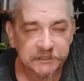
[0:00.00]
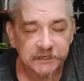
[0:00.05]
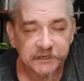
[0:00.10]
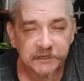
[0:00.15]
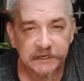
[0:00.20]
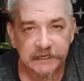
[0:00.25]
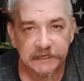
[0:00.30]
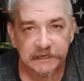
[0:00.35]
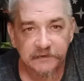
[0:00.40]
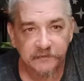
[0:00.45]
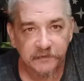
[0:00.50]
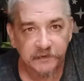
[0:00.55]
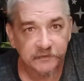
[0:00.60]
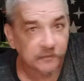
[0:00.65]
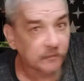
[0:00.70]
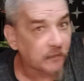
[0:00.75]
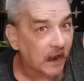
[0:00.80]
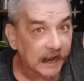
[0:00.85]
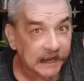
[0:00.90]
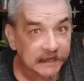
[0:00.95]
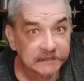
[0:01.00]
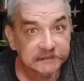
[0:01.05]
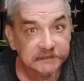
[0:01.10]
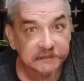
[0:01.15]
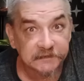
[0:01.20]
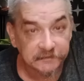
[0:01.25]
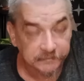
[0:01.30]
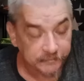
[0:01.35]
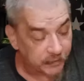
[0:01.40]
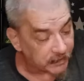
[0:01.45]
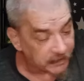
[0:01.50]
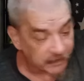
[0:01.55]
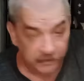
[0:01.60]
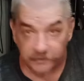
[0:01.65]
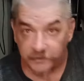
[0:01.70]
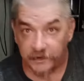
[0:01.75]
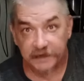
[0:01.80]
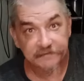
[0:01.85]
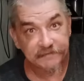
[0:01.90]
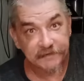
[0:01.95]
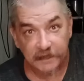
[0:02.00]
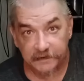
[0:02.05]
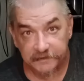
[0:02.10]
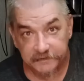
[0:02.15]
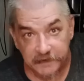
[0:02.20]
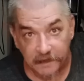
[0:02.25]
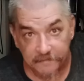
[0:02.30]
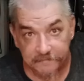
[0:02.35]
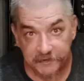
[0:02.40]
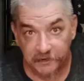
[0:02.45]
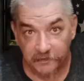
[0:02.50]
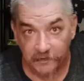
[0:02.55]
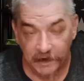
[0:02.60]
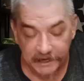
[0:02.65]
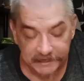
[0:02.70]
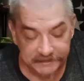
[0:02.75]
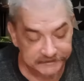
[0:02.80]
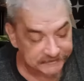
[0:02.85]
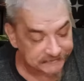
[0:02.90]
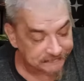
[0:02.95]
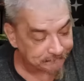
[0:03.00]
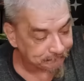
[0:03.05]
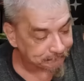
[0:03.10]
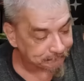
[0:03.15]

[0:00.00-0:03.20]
you could eat it with the rice and put your gravy on top of your rice.